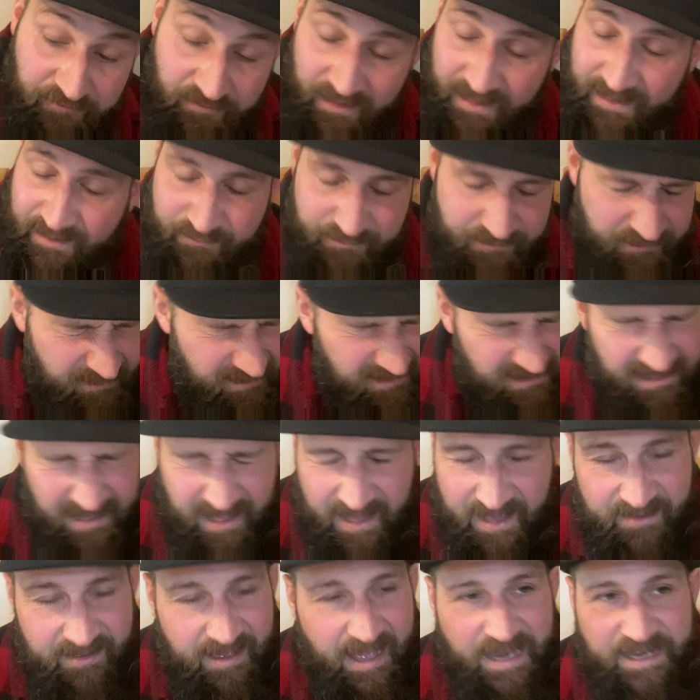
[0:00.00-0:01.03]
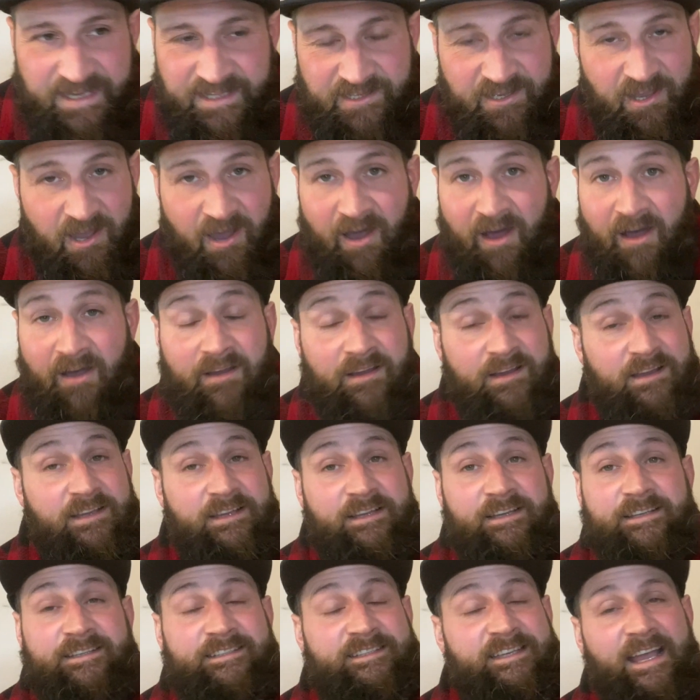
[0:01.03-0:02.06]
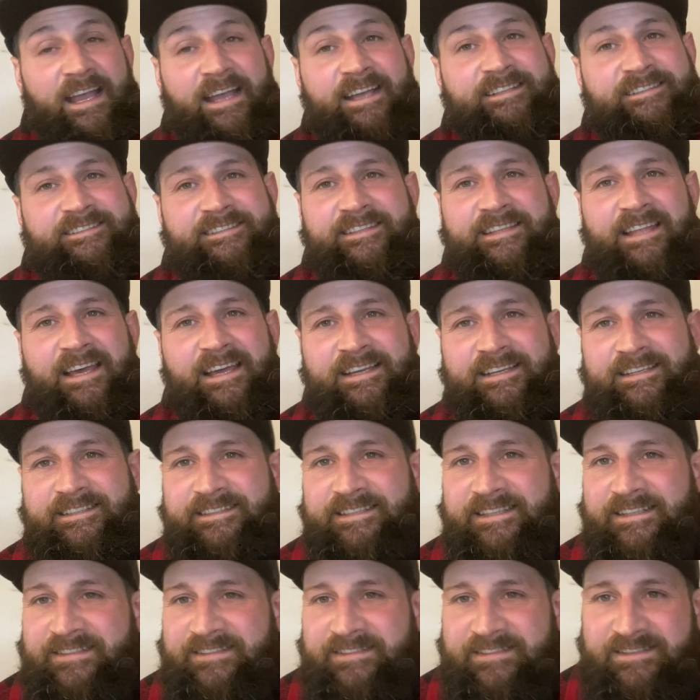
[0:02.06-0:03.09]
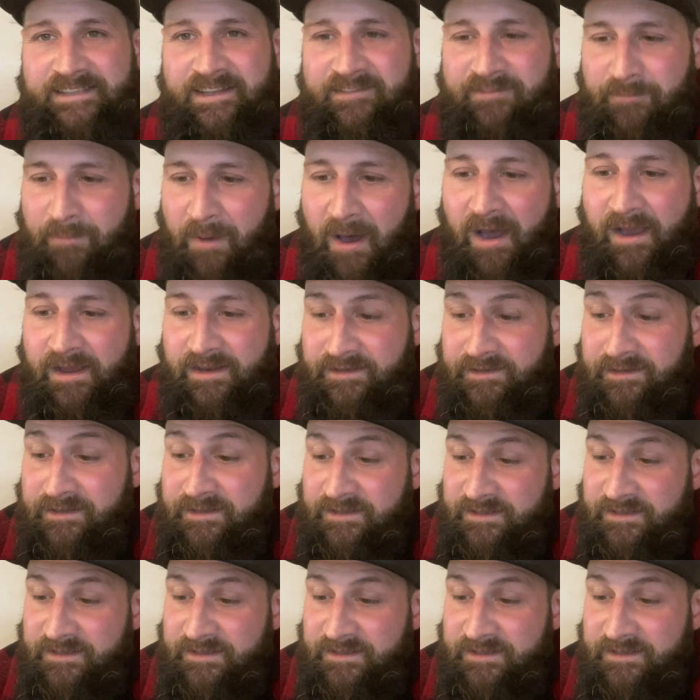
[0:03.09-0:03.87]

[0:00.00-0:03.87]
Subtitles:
How you could let any car get into that condition, never mind